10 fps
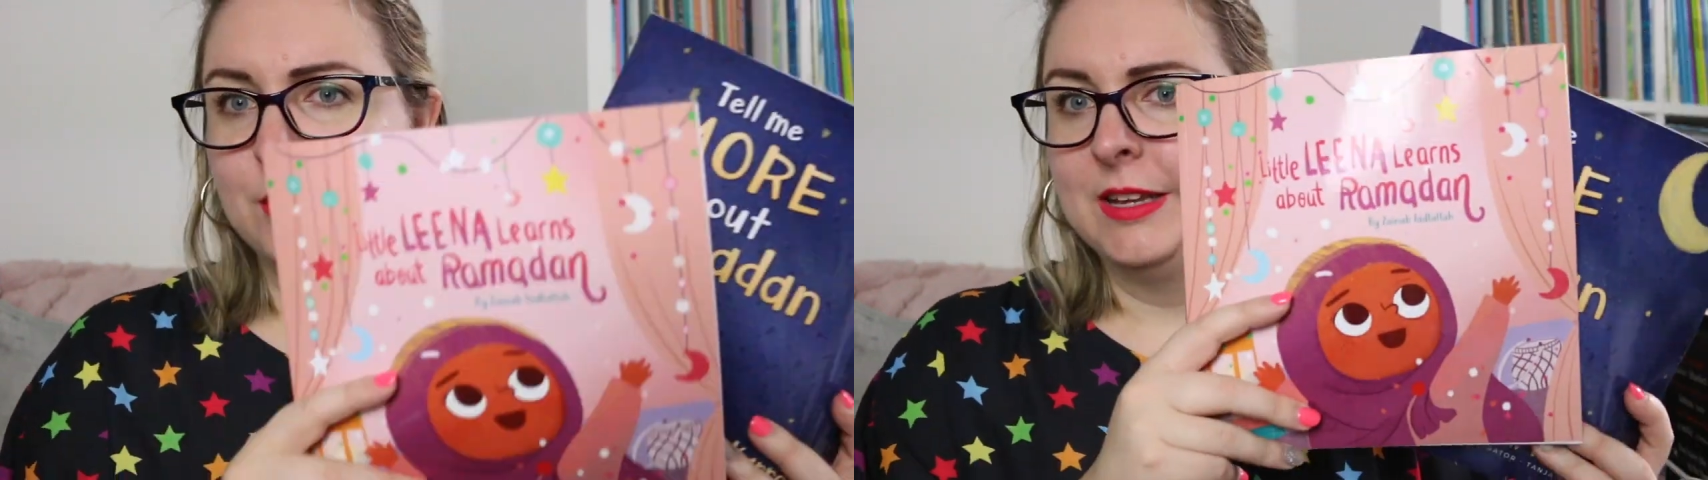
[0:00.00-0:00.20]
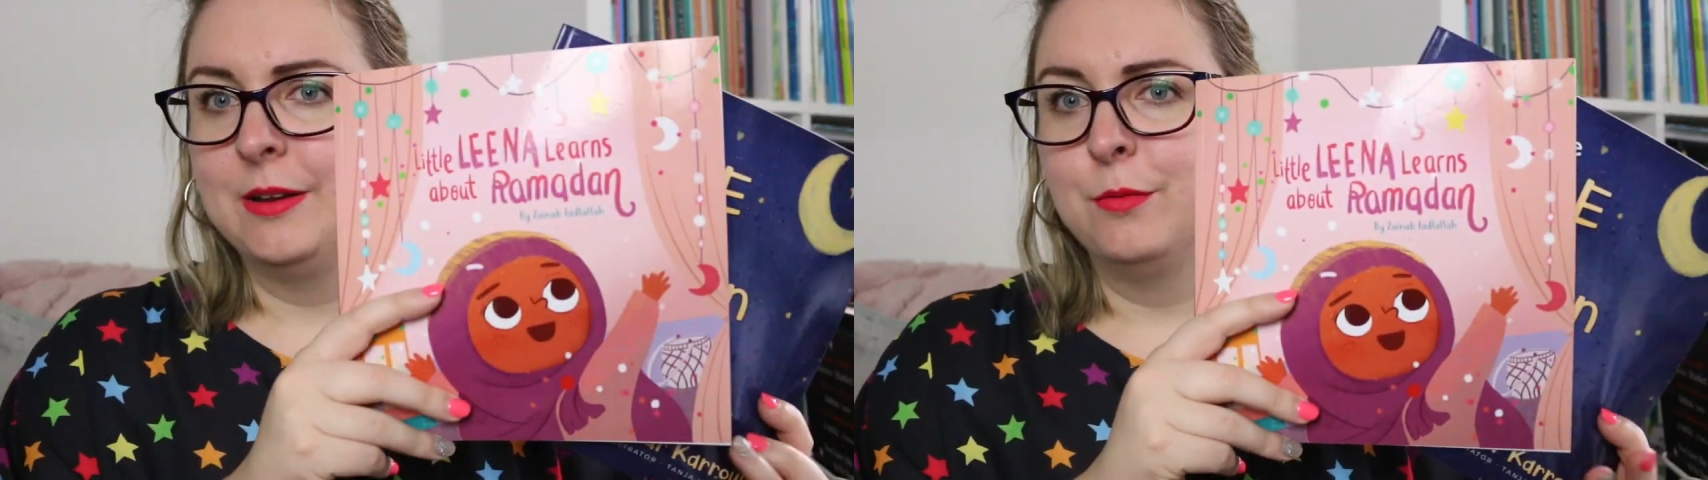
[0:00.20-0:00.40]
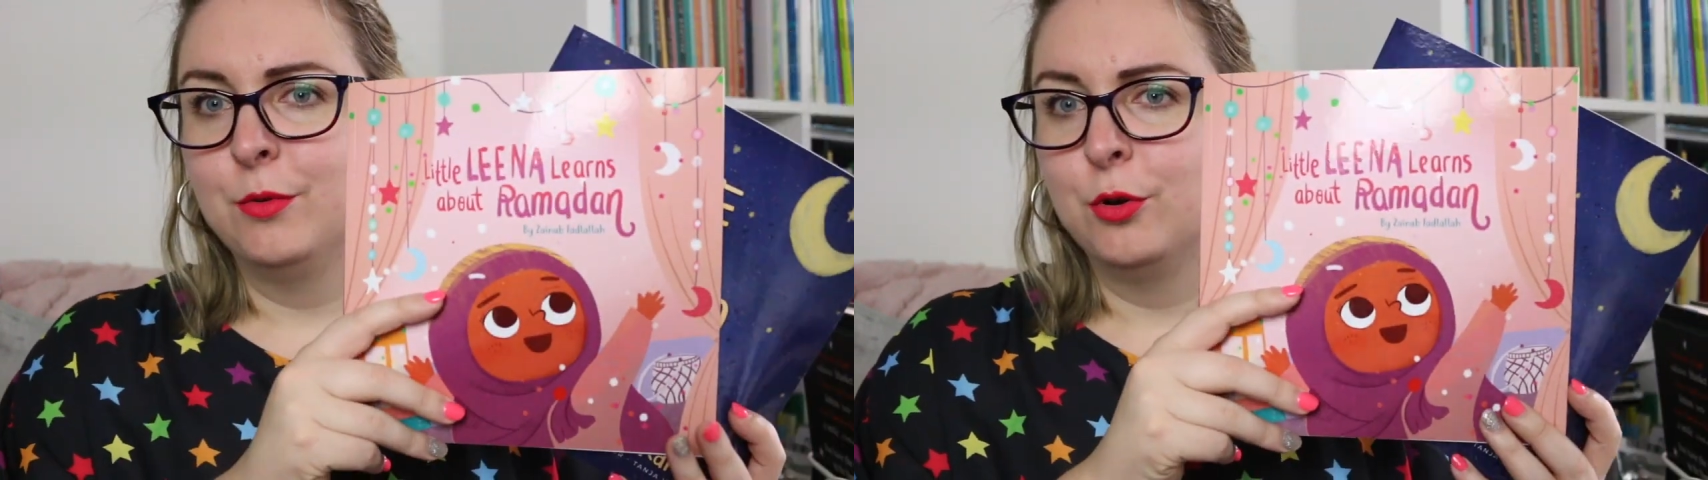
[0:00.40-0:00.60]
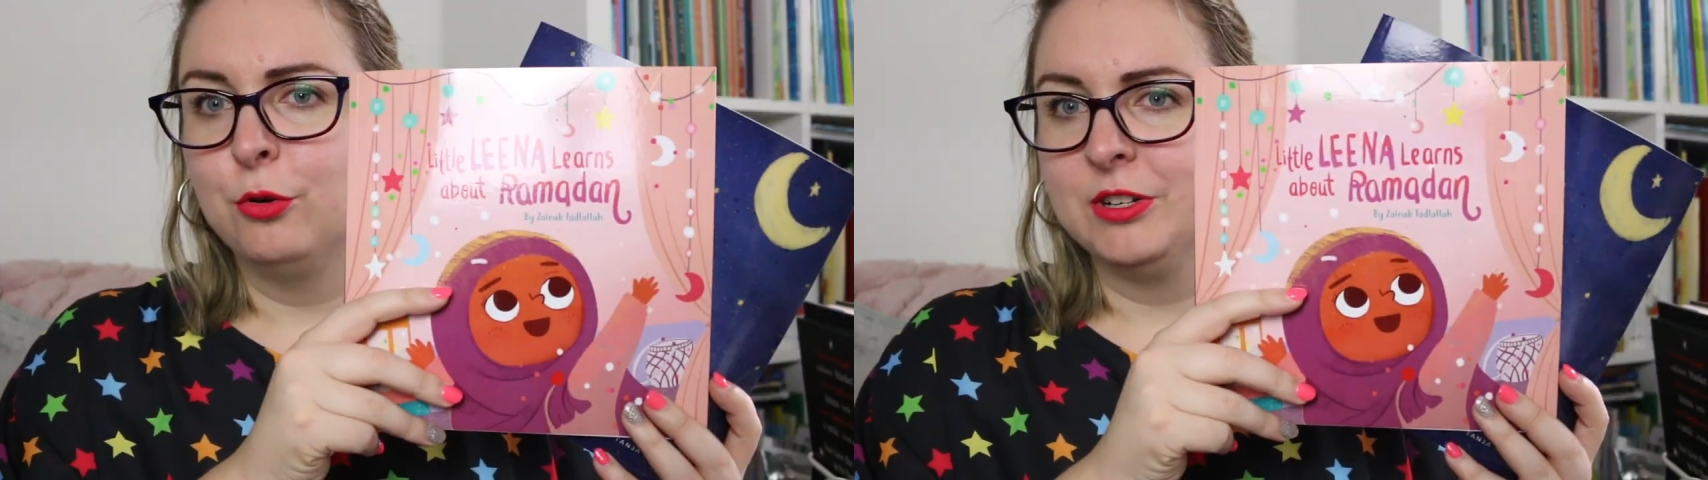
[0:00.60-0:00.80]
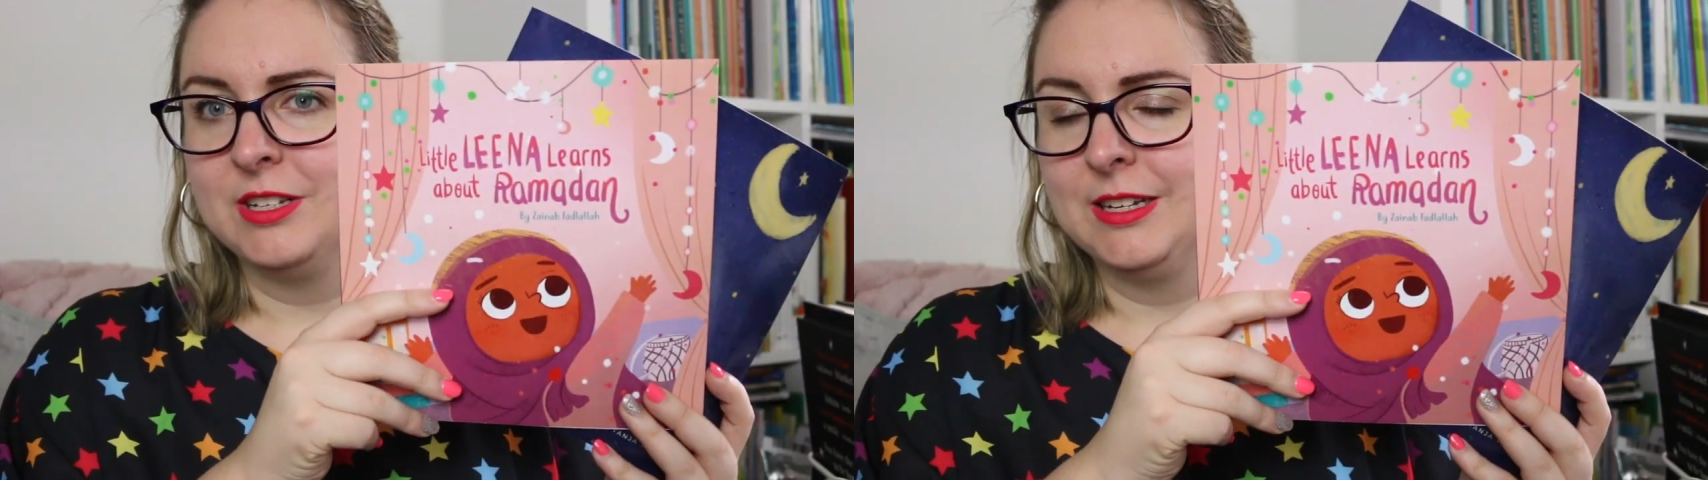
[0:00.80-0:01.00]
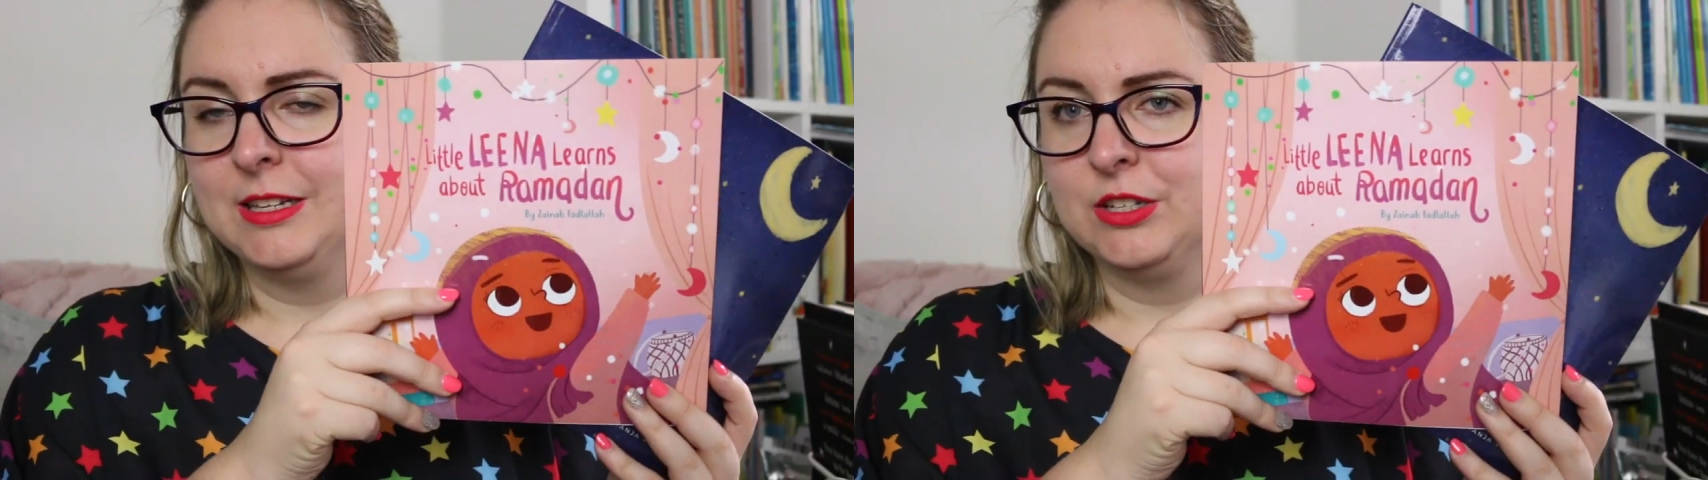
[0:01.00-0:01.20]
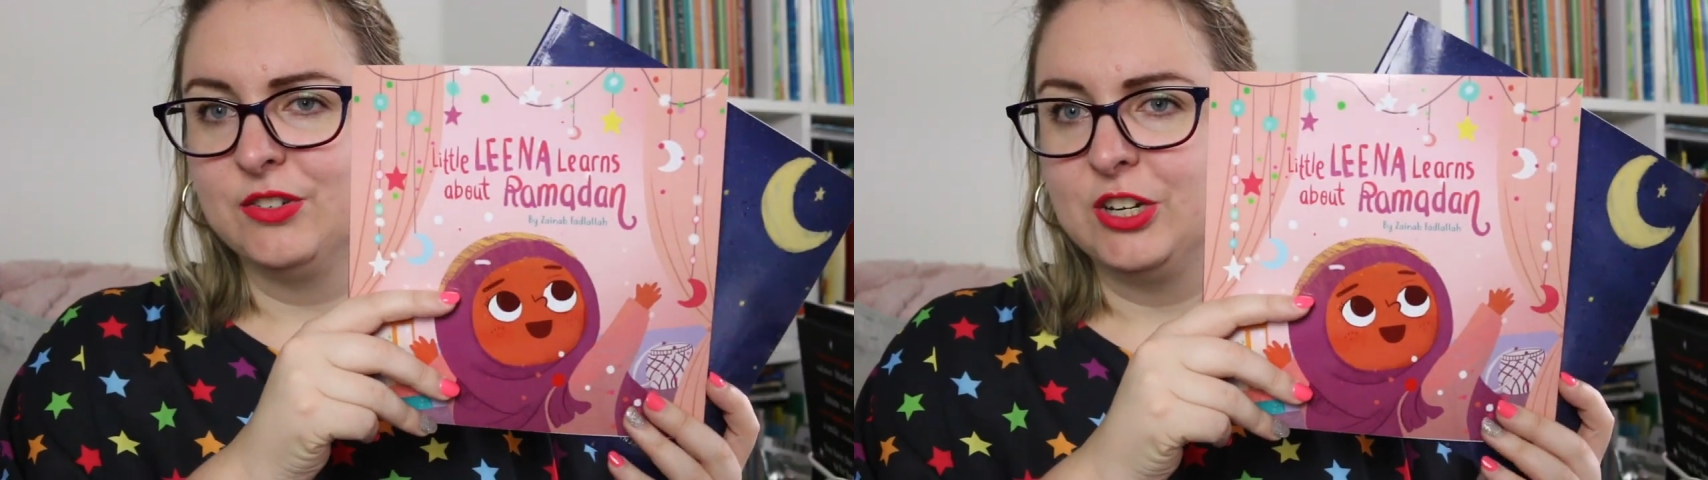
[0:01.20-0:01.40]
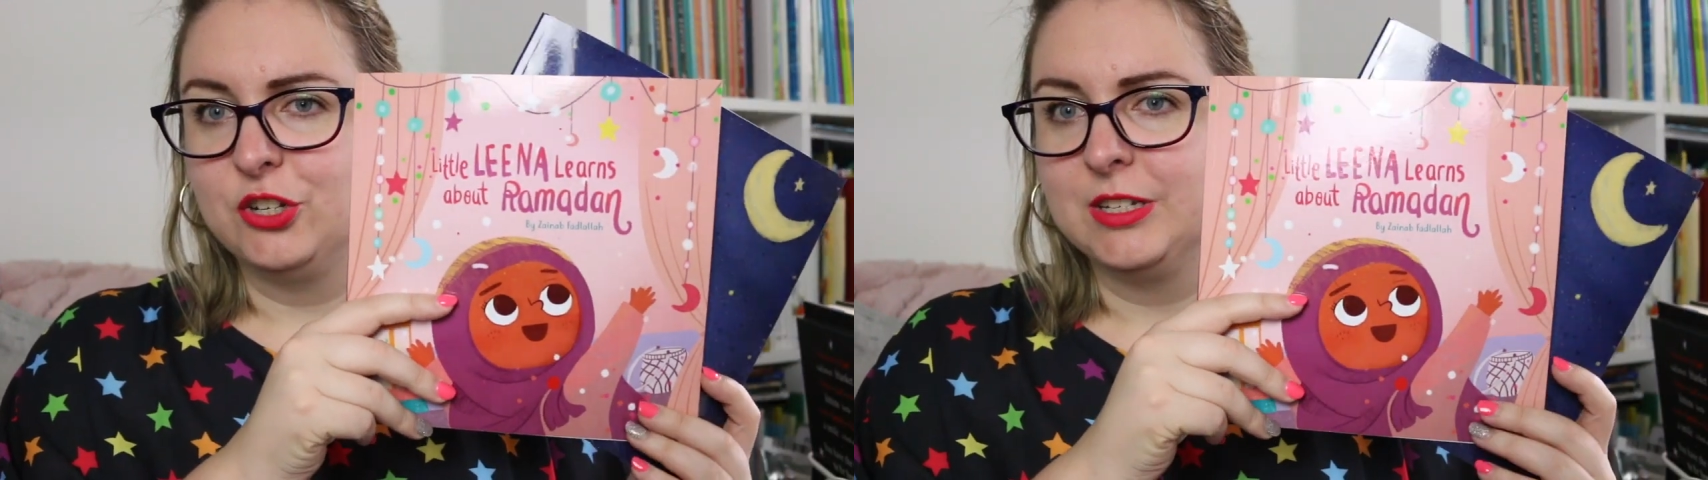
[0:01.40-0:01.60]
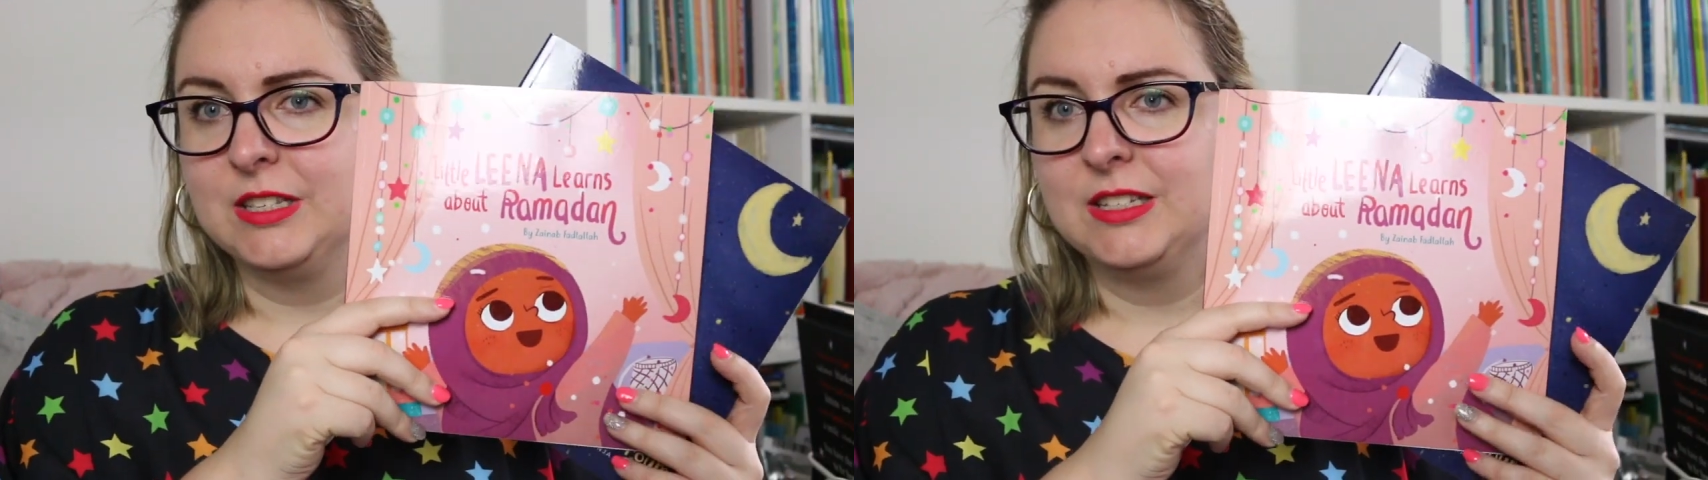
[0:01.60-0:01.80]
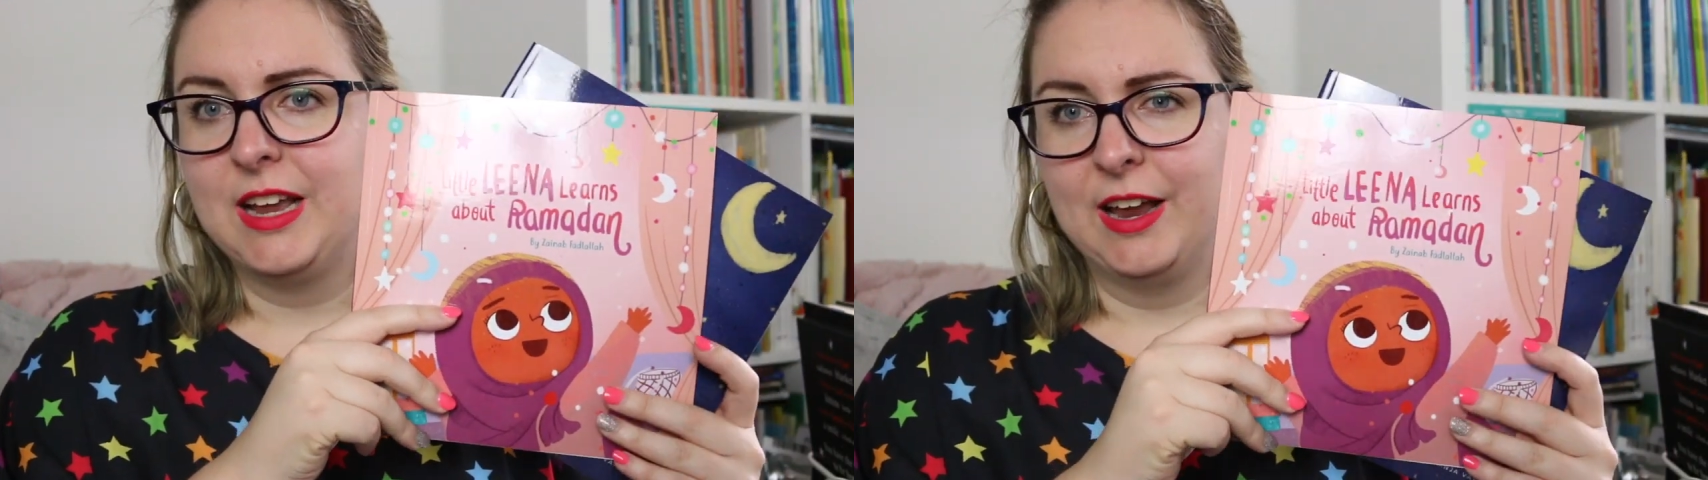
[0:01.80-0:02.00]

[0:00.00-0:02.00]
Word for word: really gorgeous illustrations